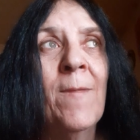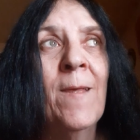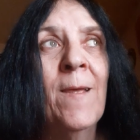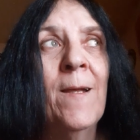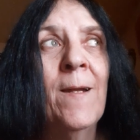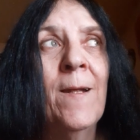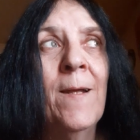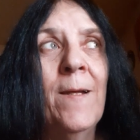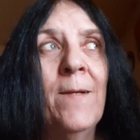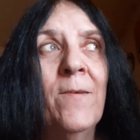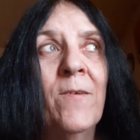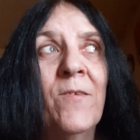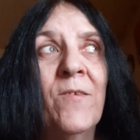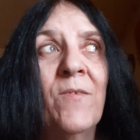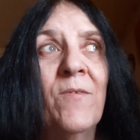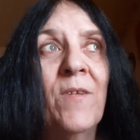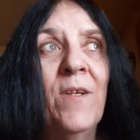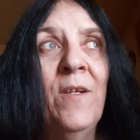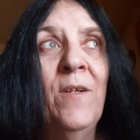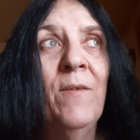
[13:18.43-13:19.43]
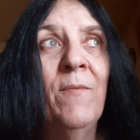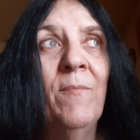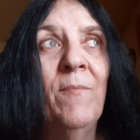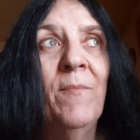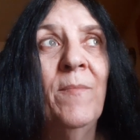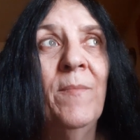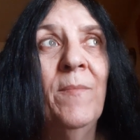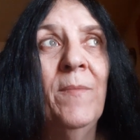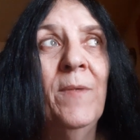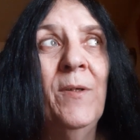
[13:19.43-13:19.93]
And I just didn't.
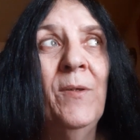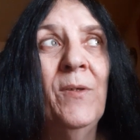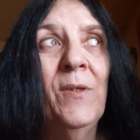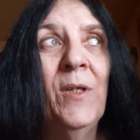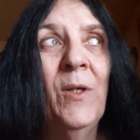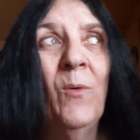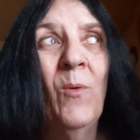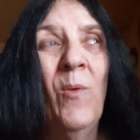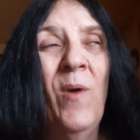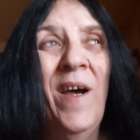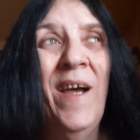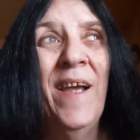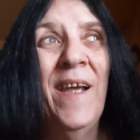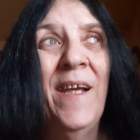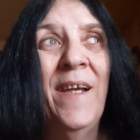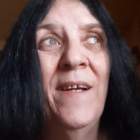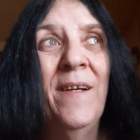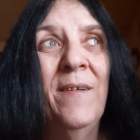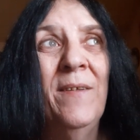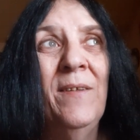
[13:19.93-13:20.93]
I was like, why?